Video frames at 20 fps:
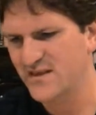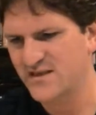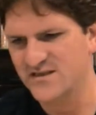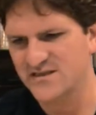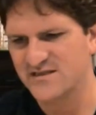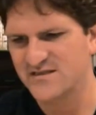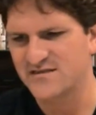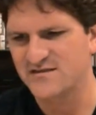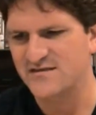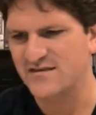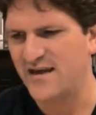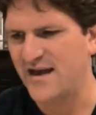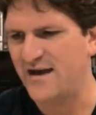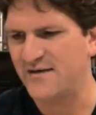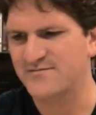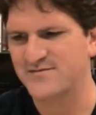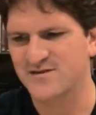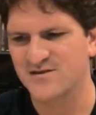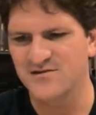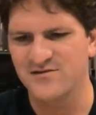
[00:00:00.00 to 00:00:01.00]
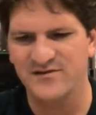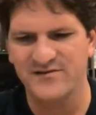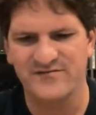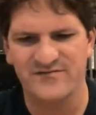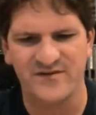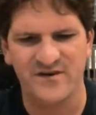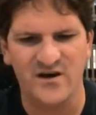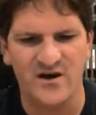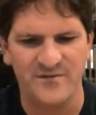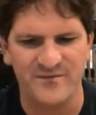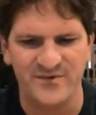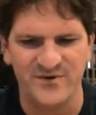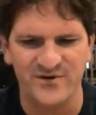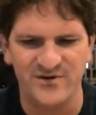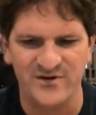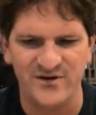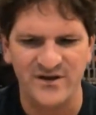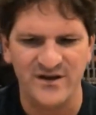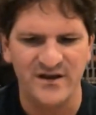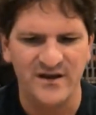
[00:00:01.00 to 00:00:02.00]
Just absolutely
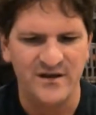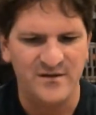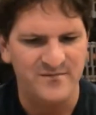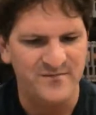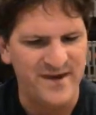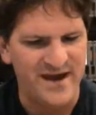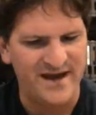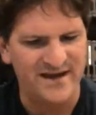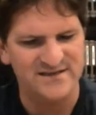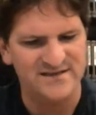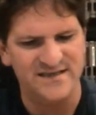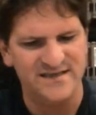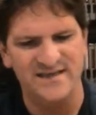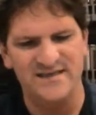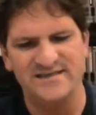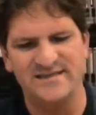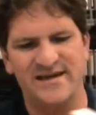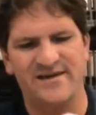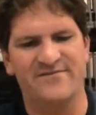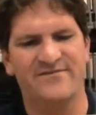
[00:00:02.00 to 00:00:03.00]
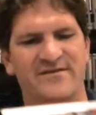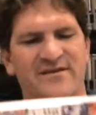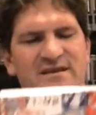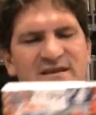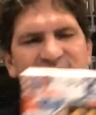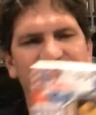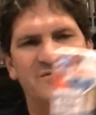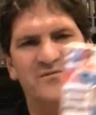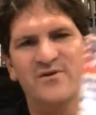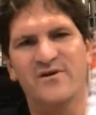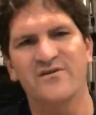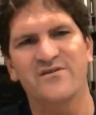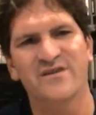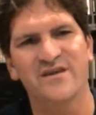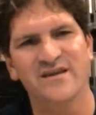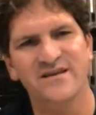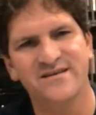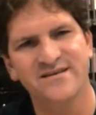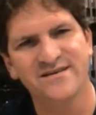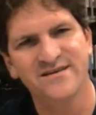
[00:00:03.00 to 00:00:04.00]
phenomenal magazine, and definitely
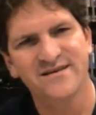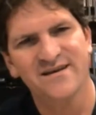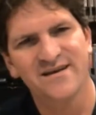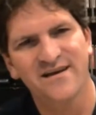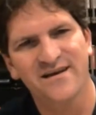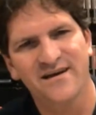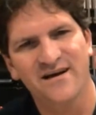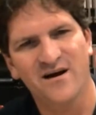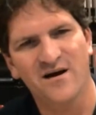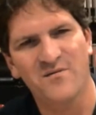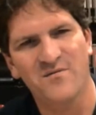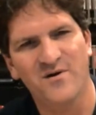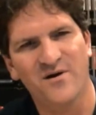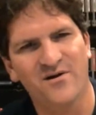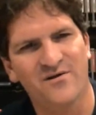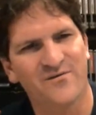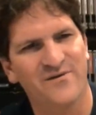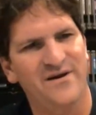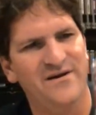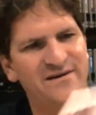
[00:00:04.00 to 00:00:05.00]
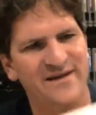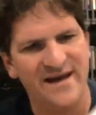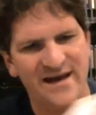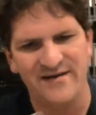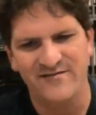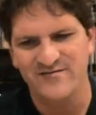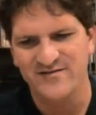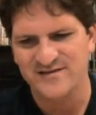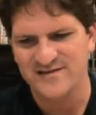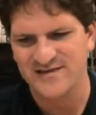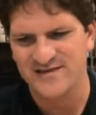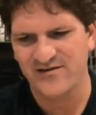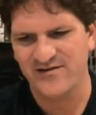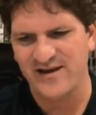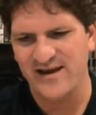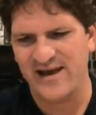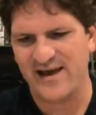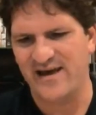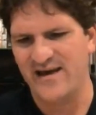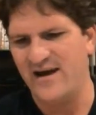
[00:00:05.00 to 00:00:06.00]
worth it. All around to have this
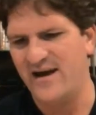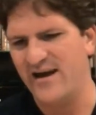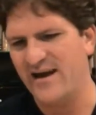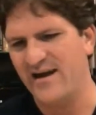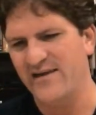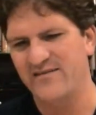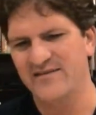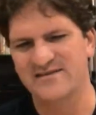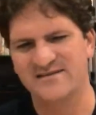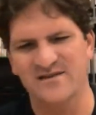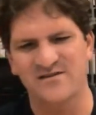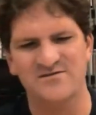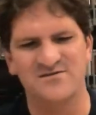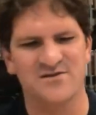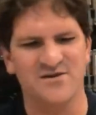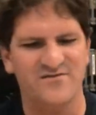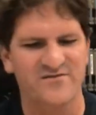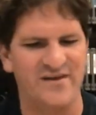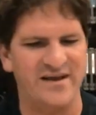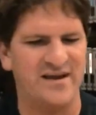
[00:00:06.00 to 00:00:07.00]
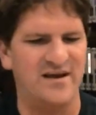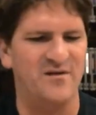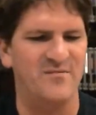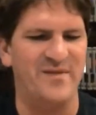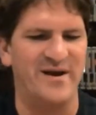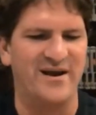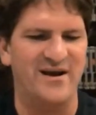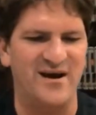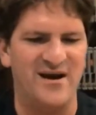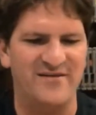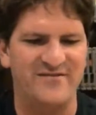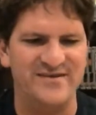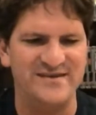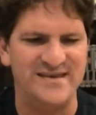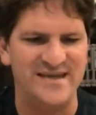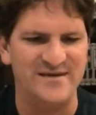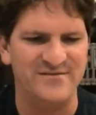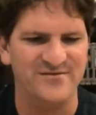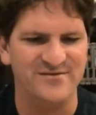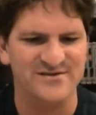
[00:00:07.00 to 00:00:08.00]
out. I had this out sort of like on my coffee
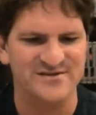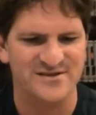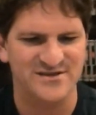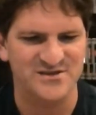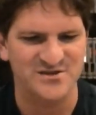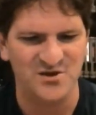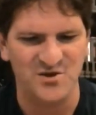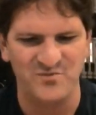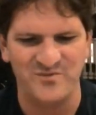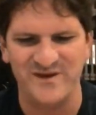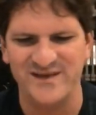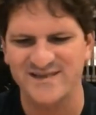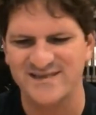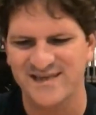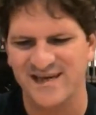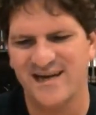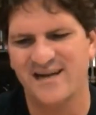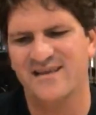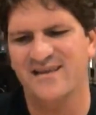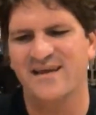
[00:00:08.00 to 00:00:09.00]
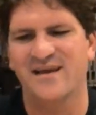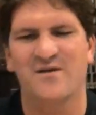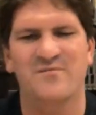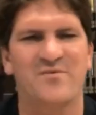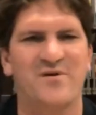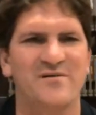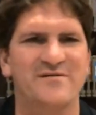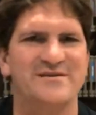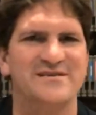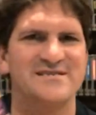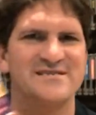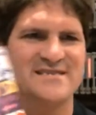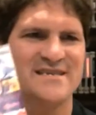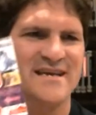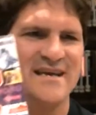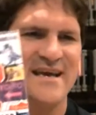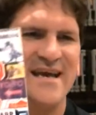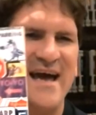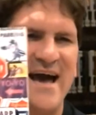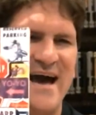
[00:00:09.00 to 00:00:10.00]
table as a showpiece kind of thing. I'll probably just
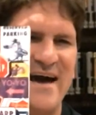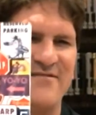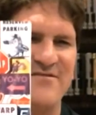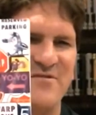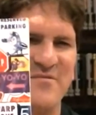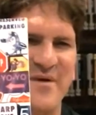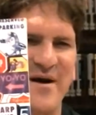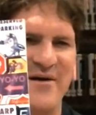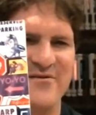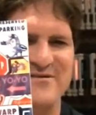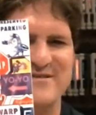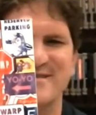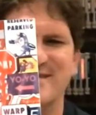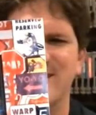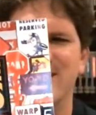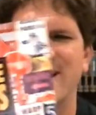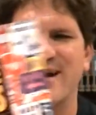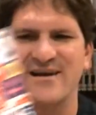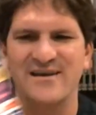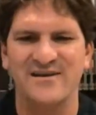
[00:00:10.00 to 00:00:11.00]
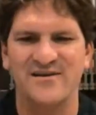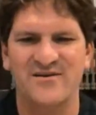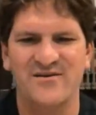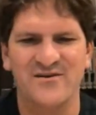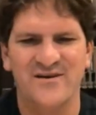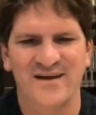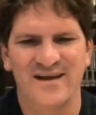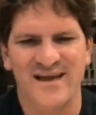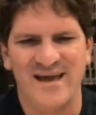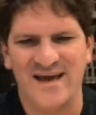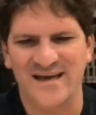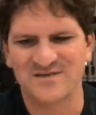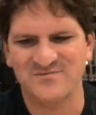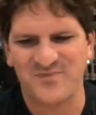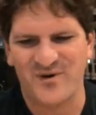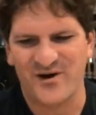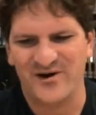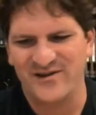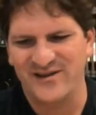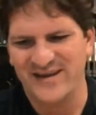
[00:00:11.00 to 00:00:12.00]
have them out, you know,
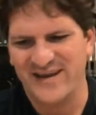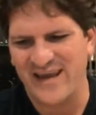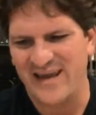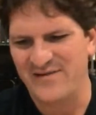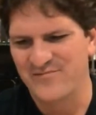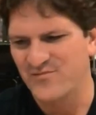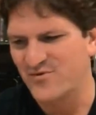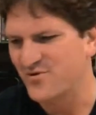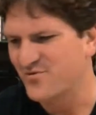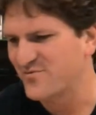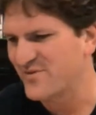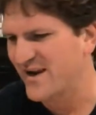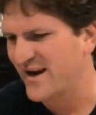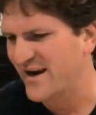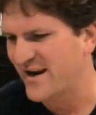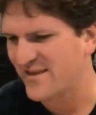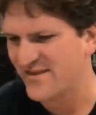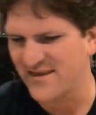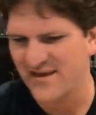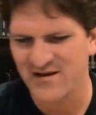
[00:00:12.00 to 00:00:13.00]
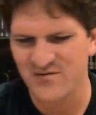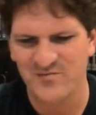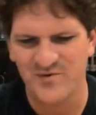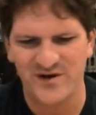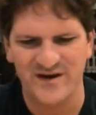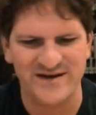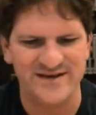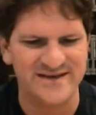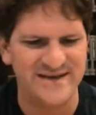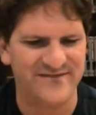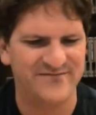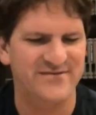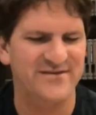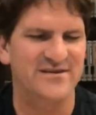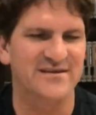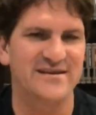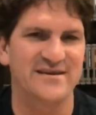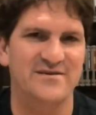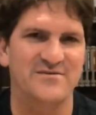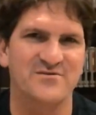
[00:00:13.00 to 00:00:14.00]
as part of the game room kind of thing, but
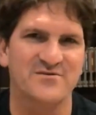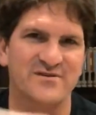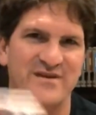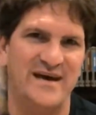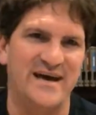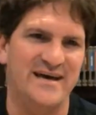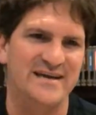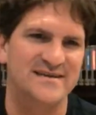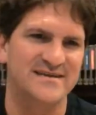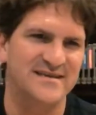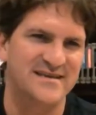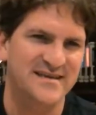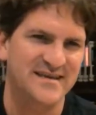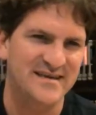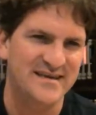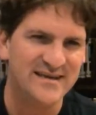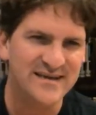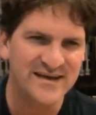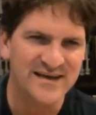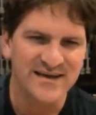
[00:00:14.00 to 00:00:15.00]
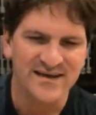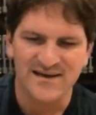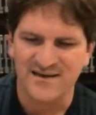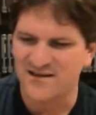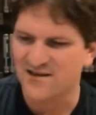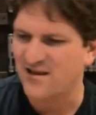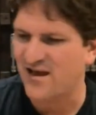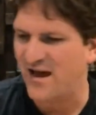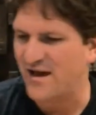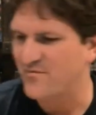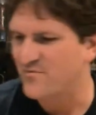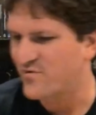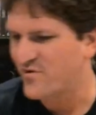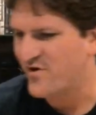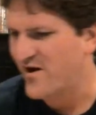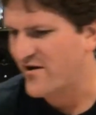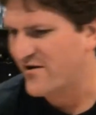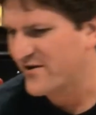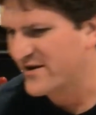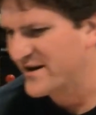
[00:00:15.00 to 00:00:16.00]
definitely cool to add to the
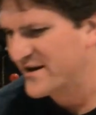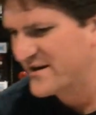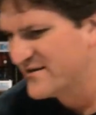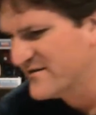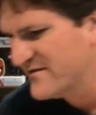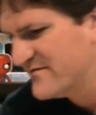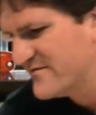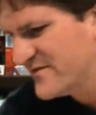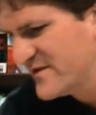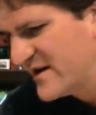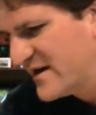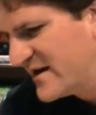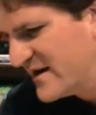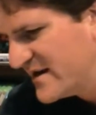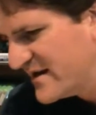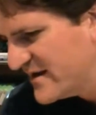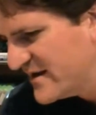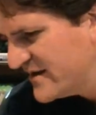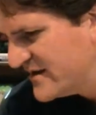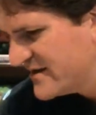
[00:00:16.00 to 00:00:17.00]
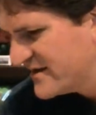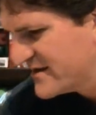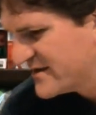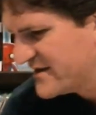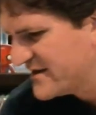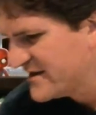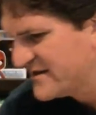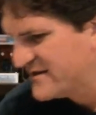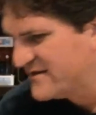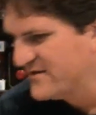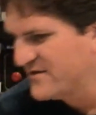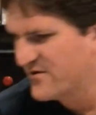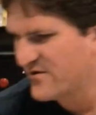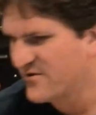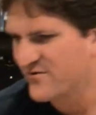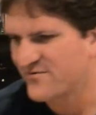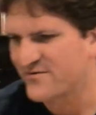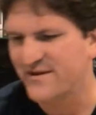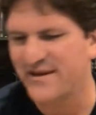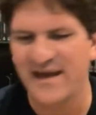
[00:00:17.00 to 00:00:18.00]
library of, you
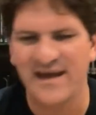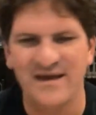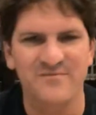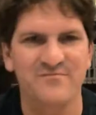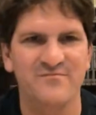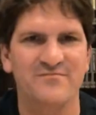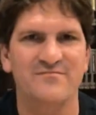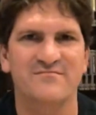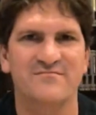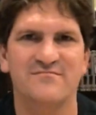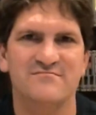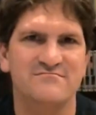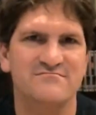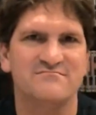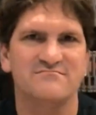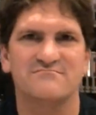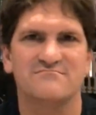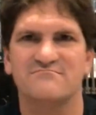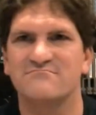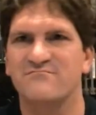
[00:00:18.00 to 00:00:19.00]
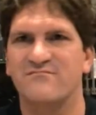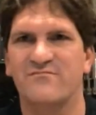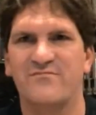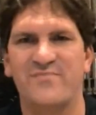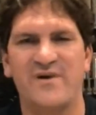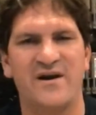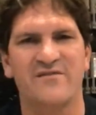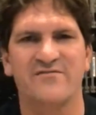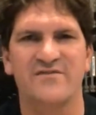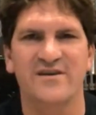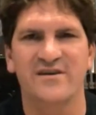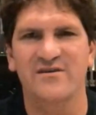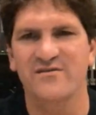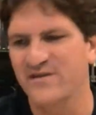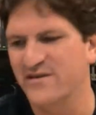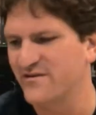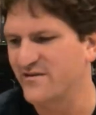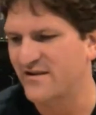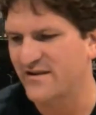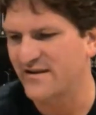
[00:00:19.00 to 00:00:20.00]
know, game
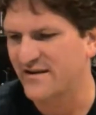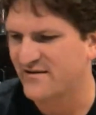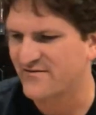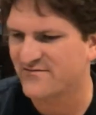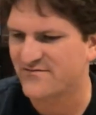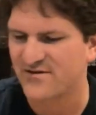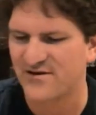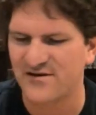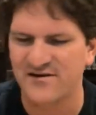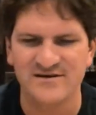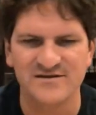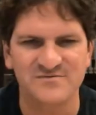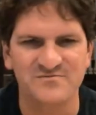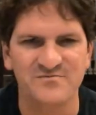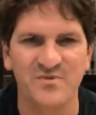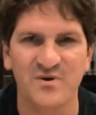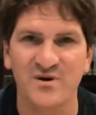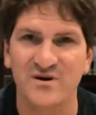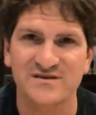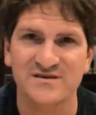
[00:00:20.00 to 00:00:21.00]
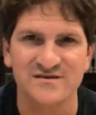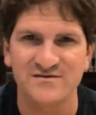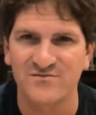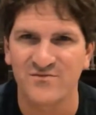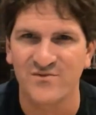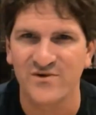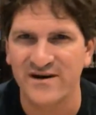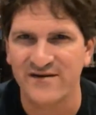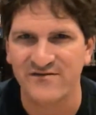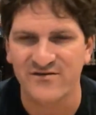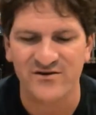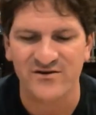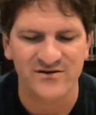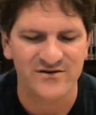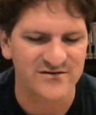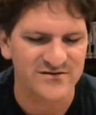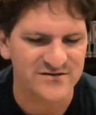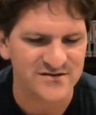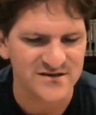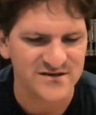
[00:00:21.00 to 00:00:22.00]
paraphernalia, like for as books and whatever
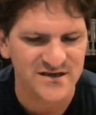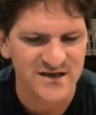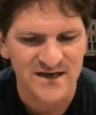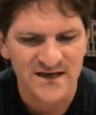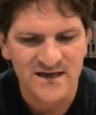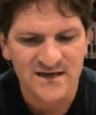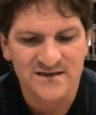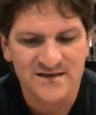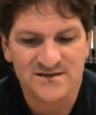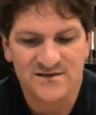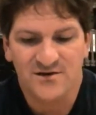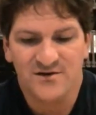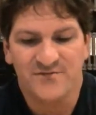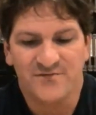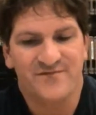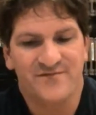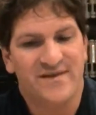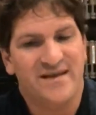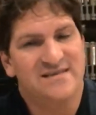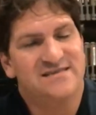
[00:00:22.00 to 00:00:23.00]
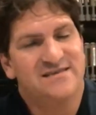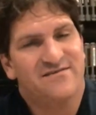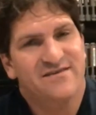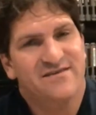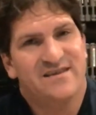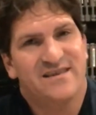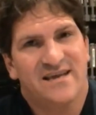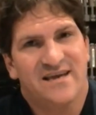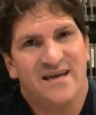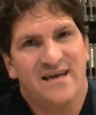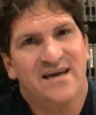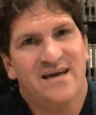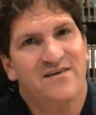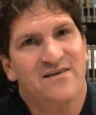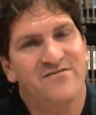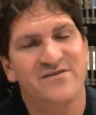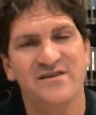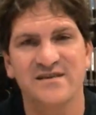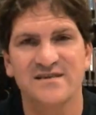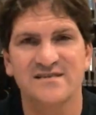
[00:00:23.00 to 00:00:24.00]
goes. So that's everything I
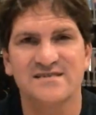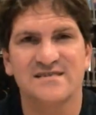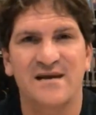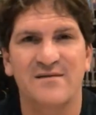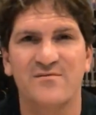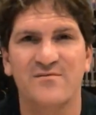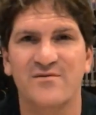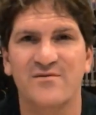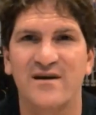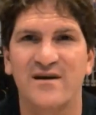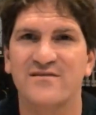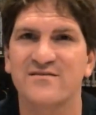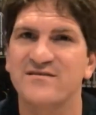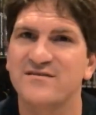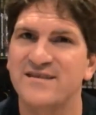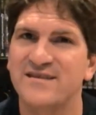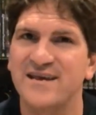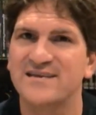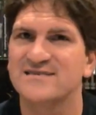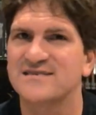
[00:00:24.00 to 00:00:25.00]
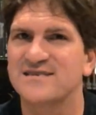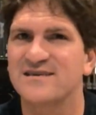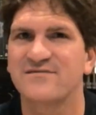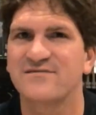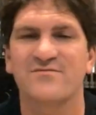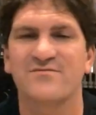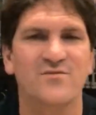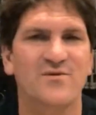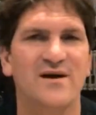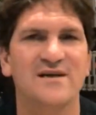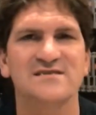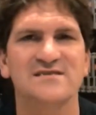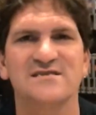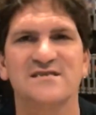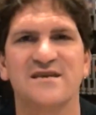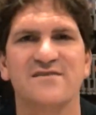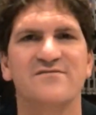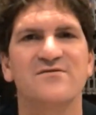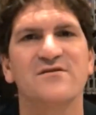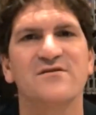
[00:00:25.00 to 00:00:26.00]
got for you this time around. Thanks again for
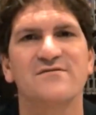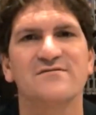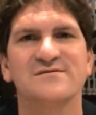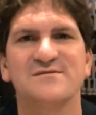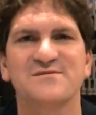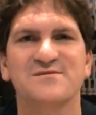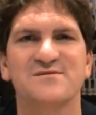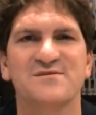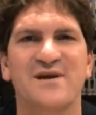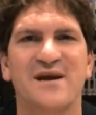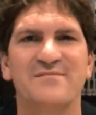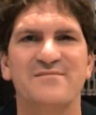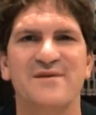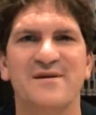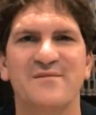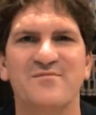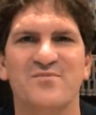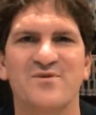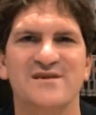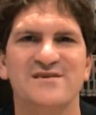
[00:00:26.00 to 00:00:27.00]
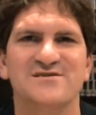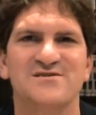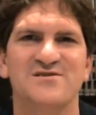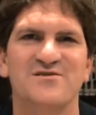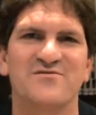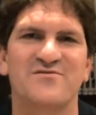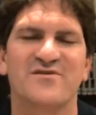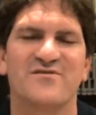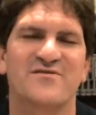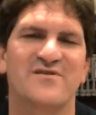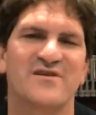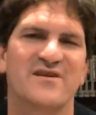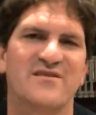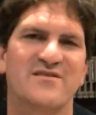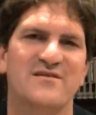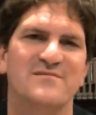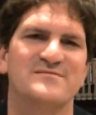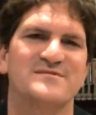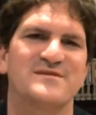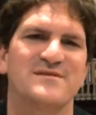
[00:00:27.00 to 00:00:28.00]
watching. If you haven't subscribed yet, please do. Feel free to
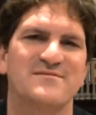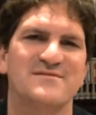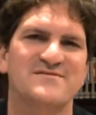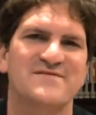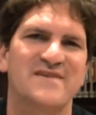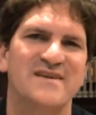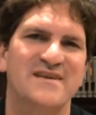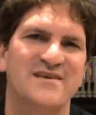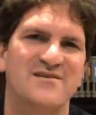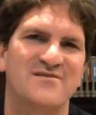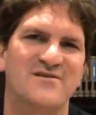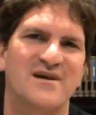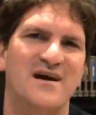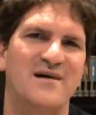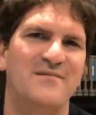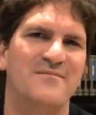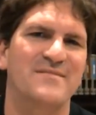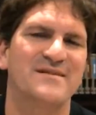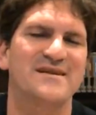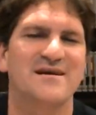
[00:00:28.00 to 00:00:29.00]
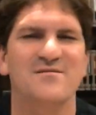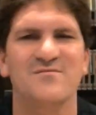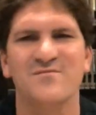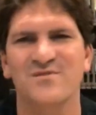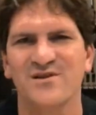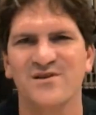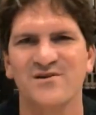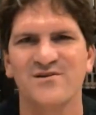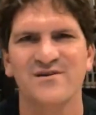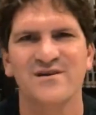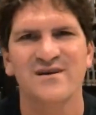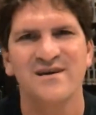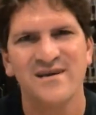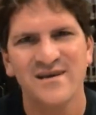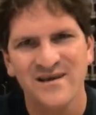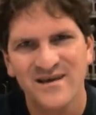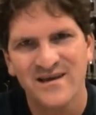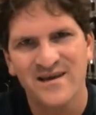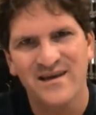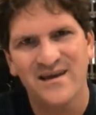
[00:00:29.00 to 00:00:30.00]
thumbs up this video, comment down below,
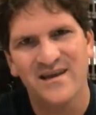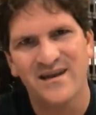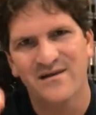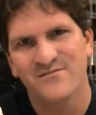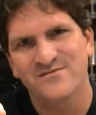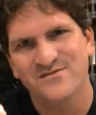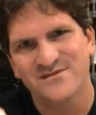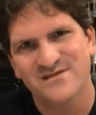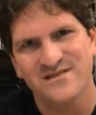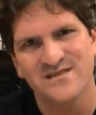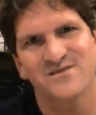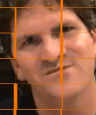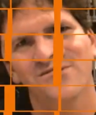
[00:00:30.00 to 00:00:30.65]
and I will see